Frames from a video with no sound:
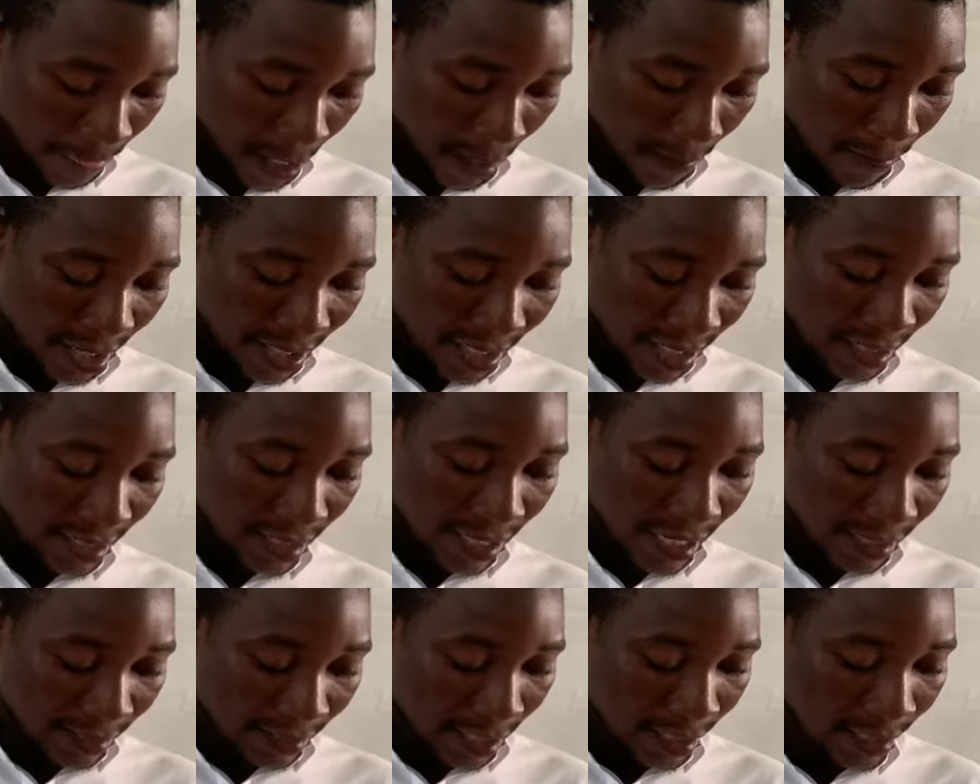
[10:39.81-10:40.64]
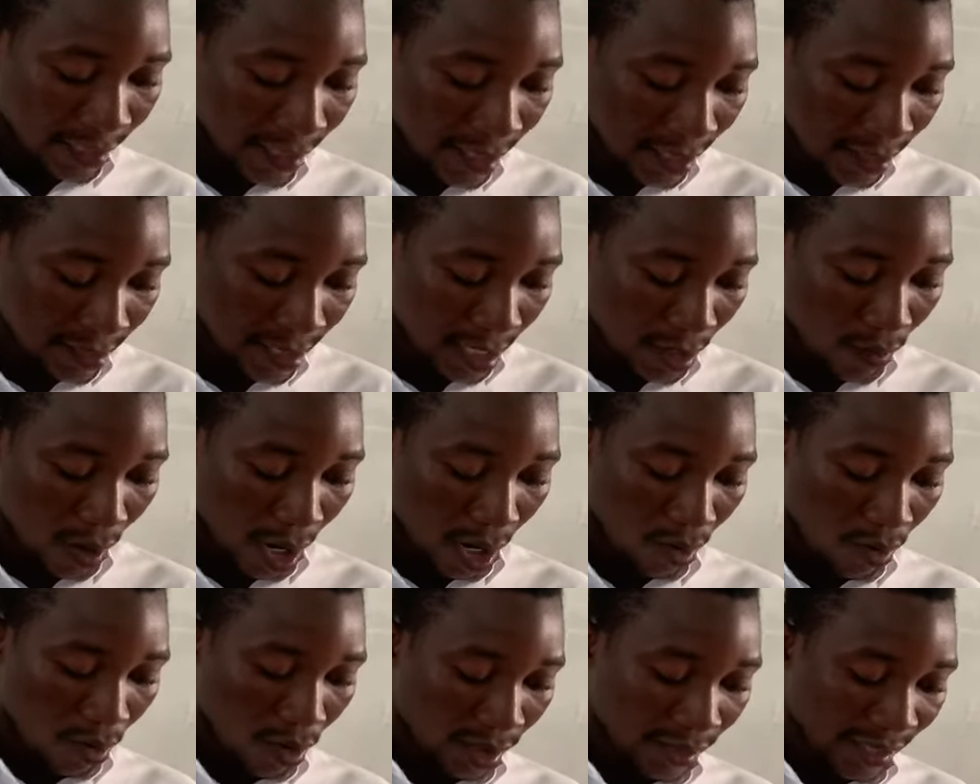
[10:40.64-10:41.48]
But then they are telling us that
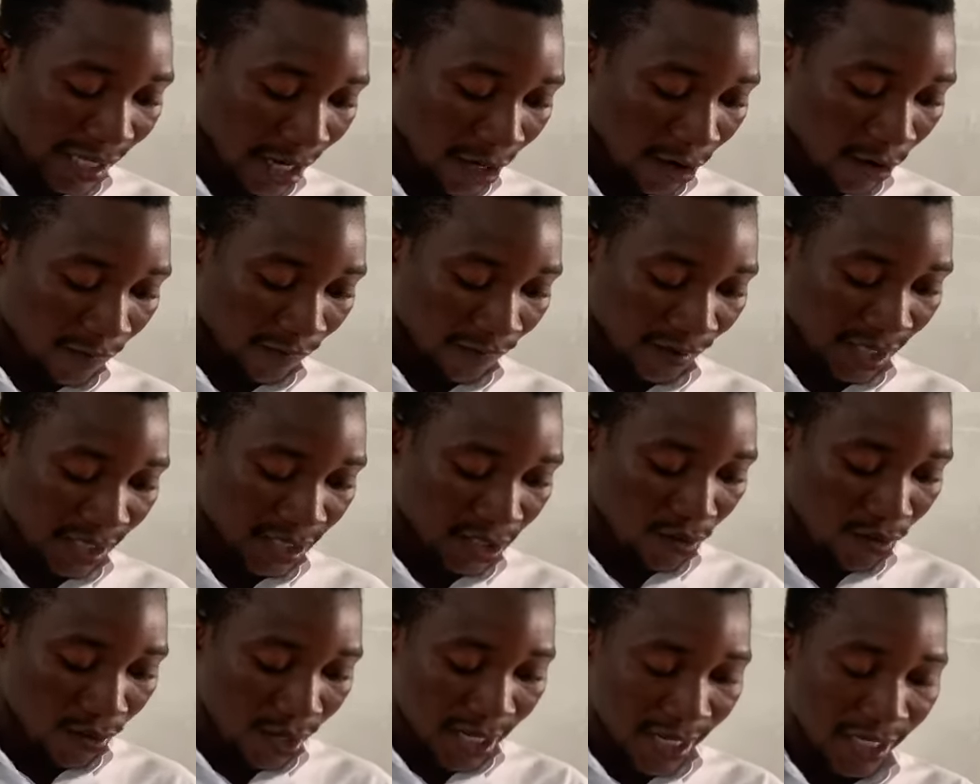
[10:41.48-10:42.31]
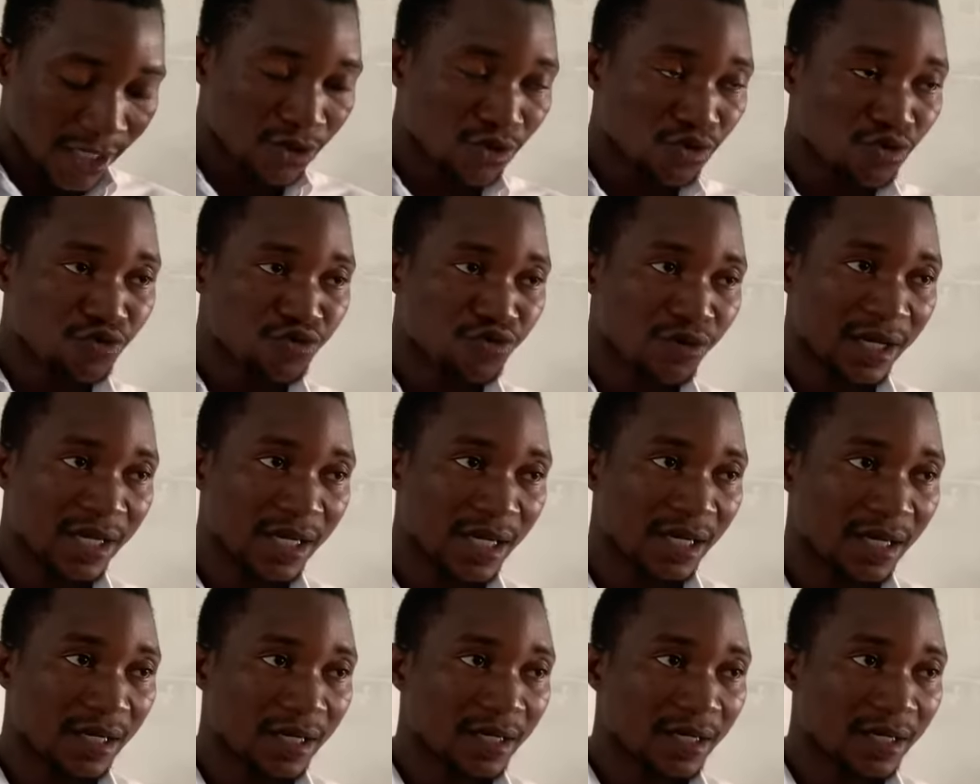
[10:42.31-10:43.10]
1/4 of it relates to trading.